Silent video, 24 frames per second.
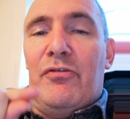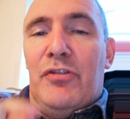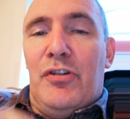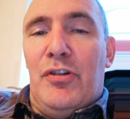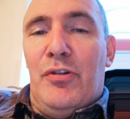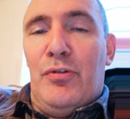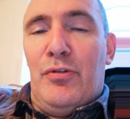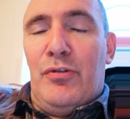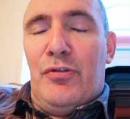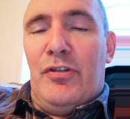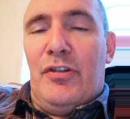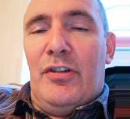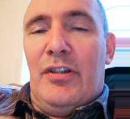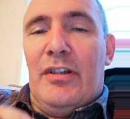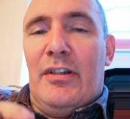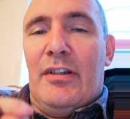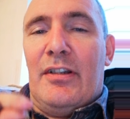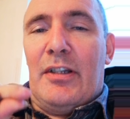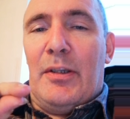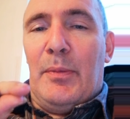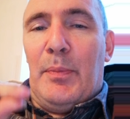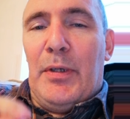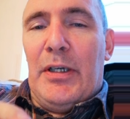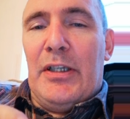using
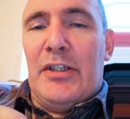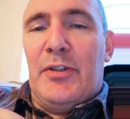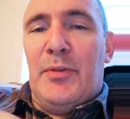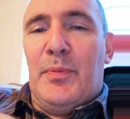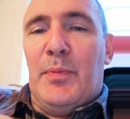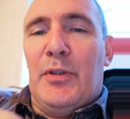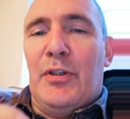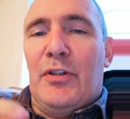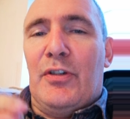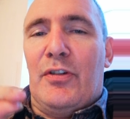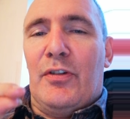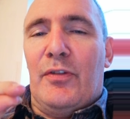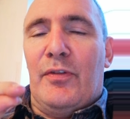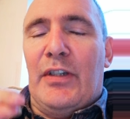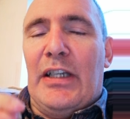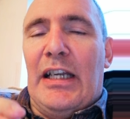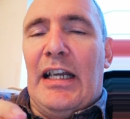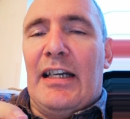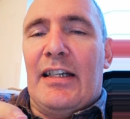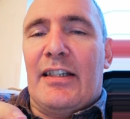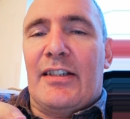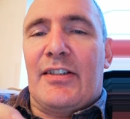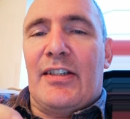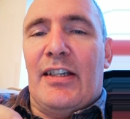the principles of
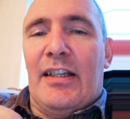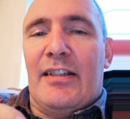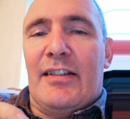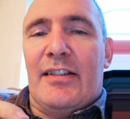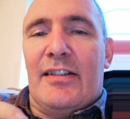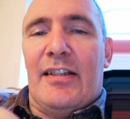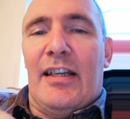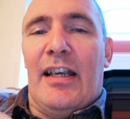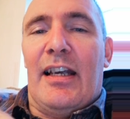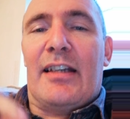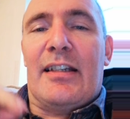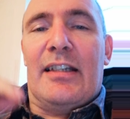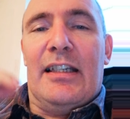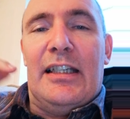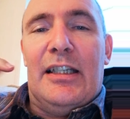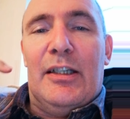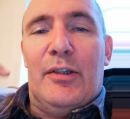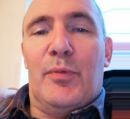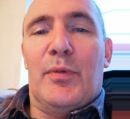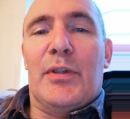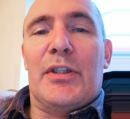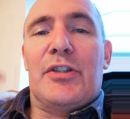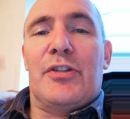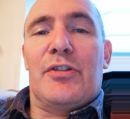the Alexander
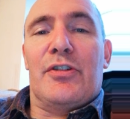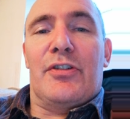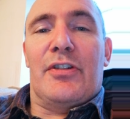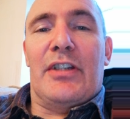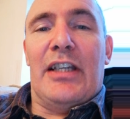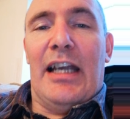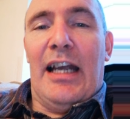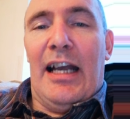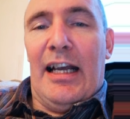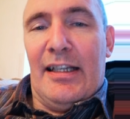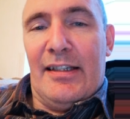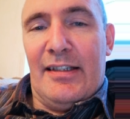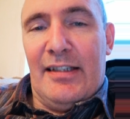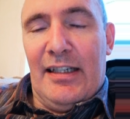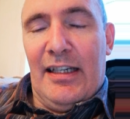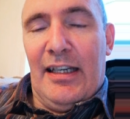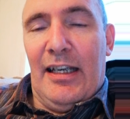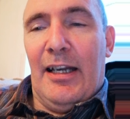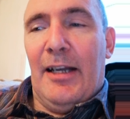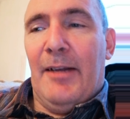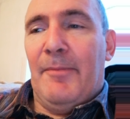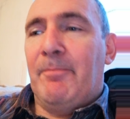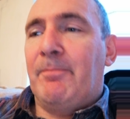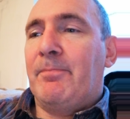technique, which is the
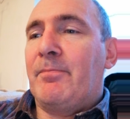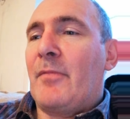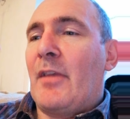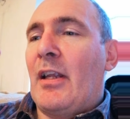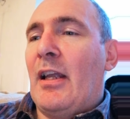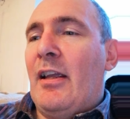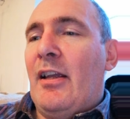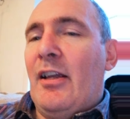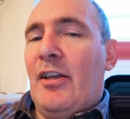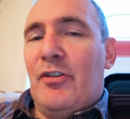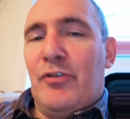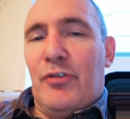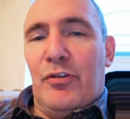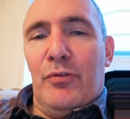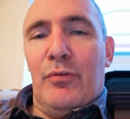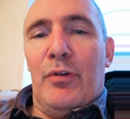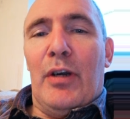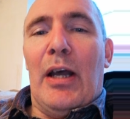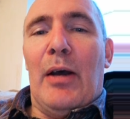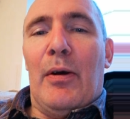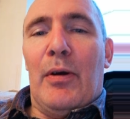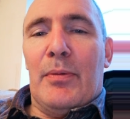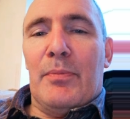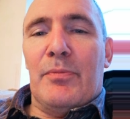idea. So
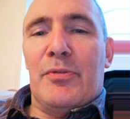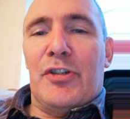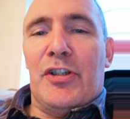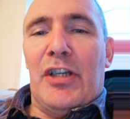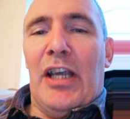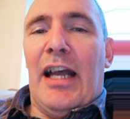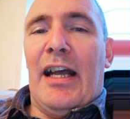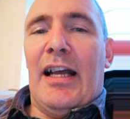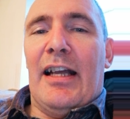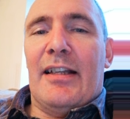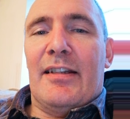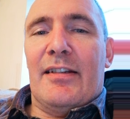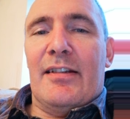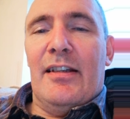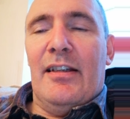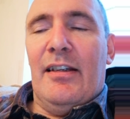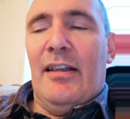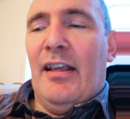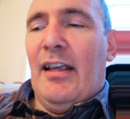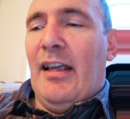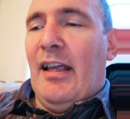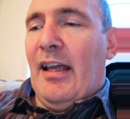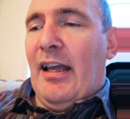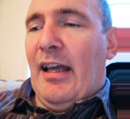now I'm sat
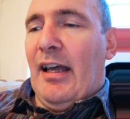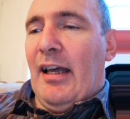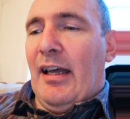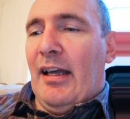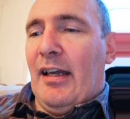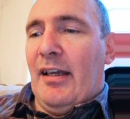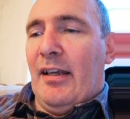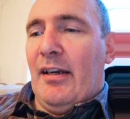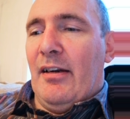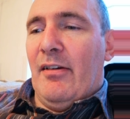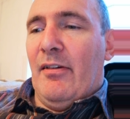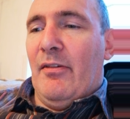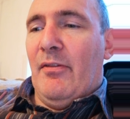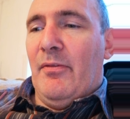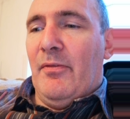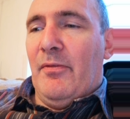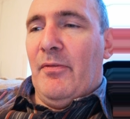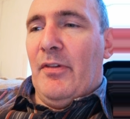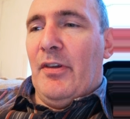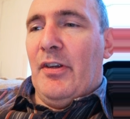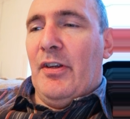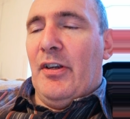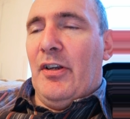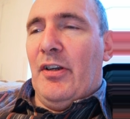and
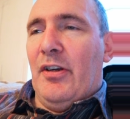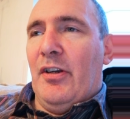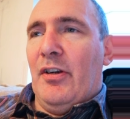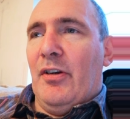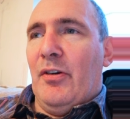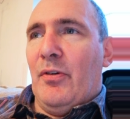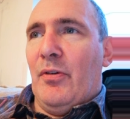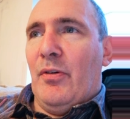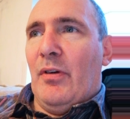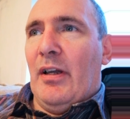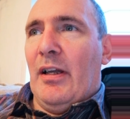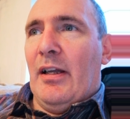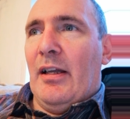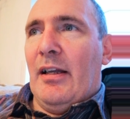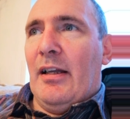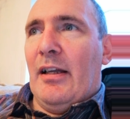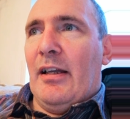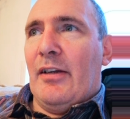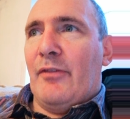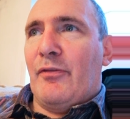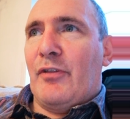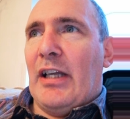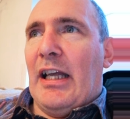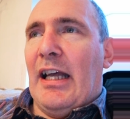you know,
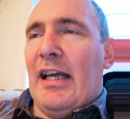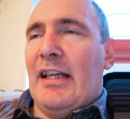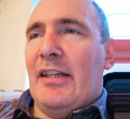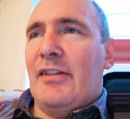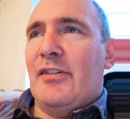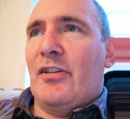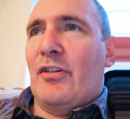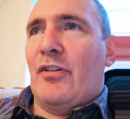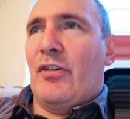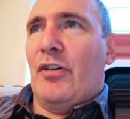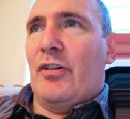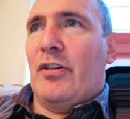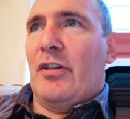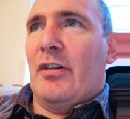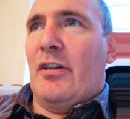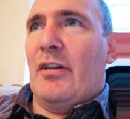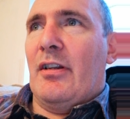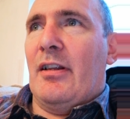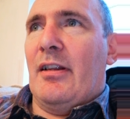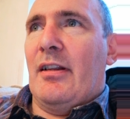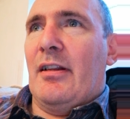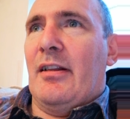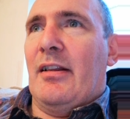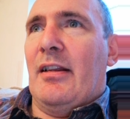I've kind of got
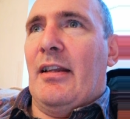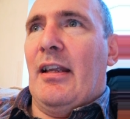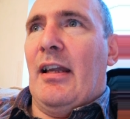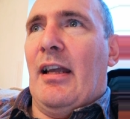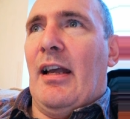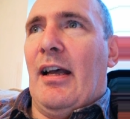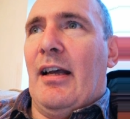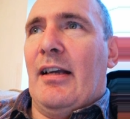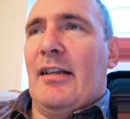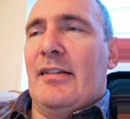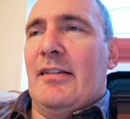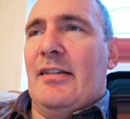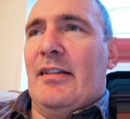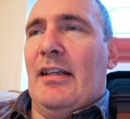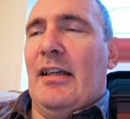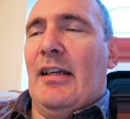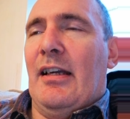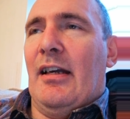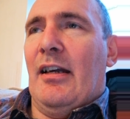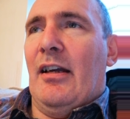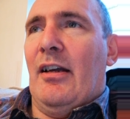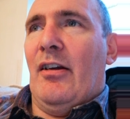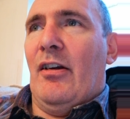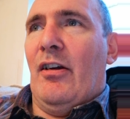the
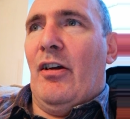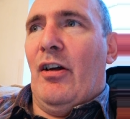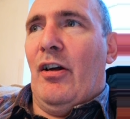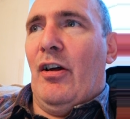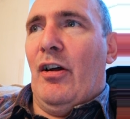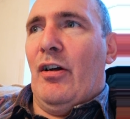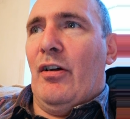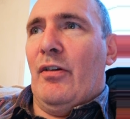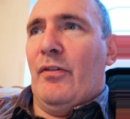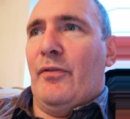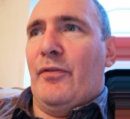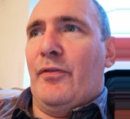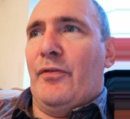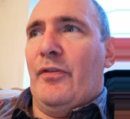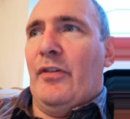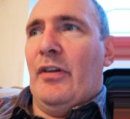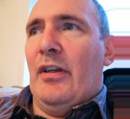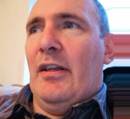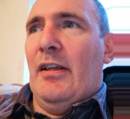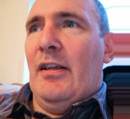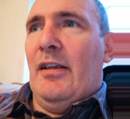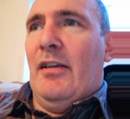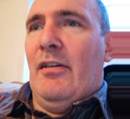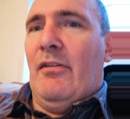idea of
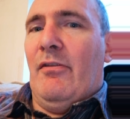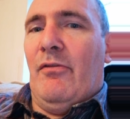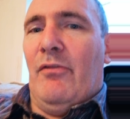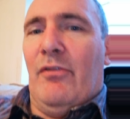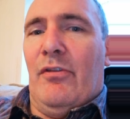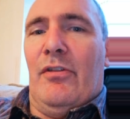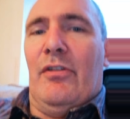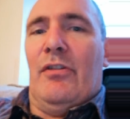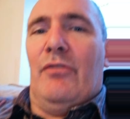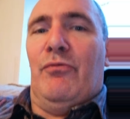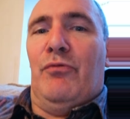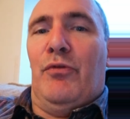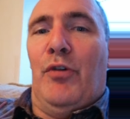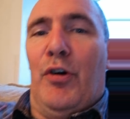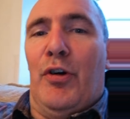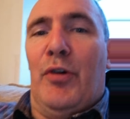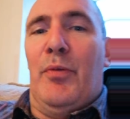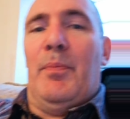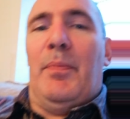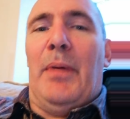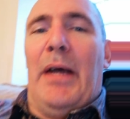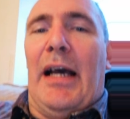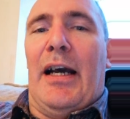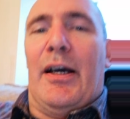
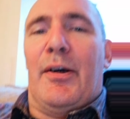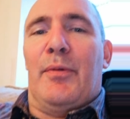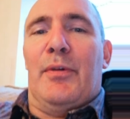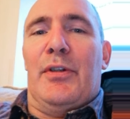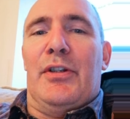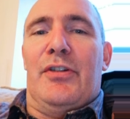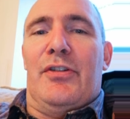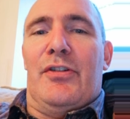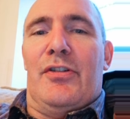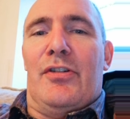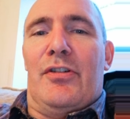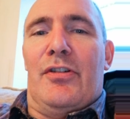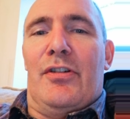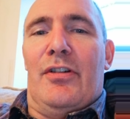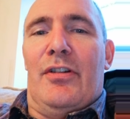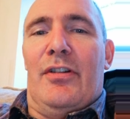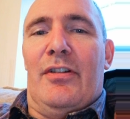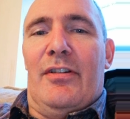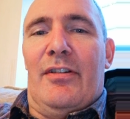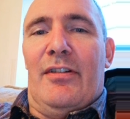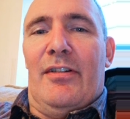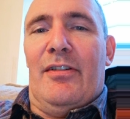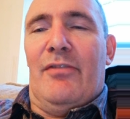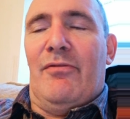running backwards.
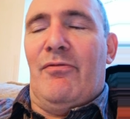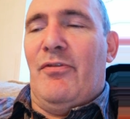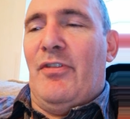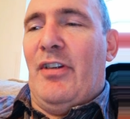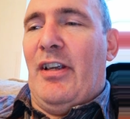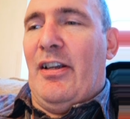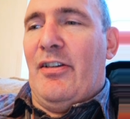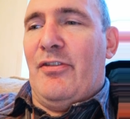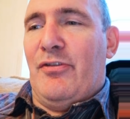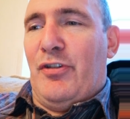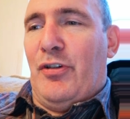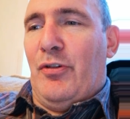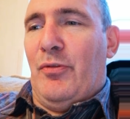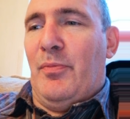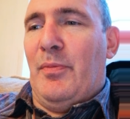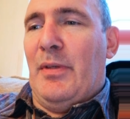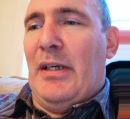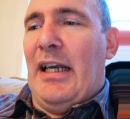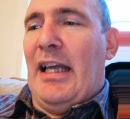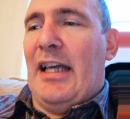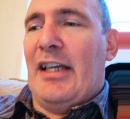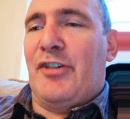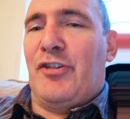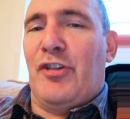So
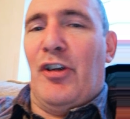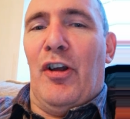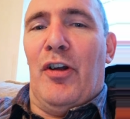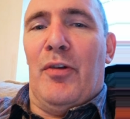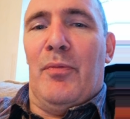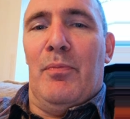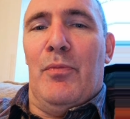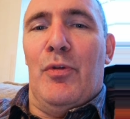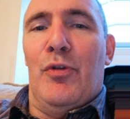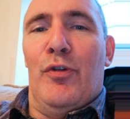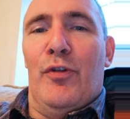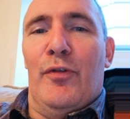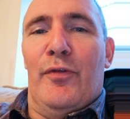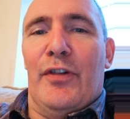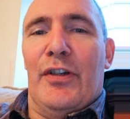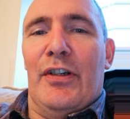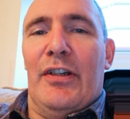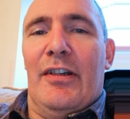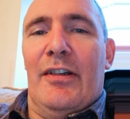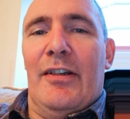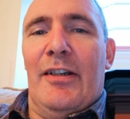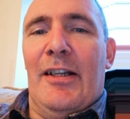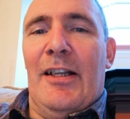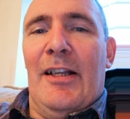my legs aren't
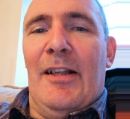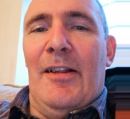moving,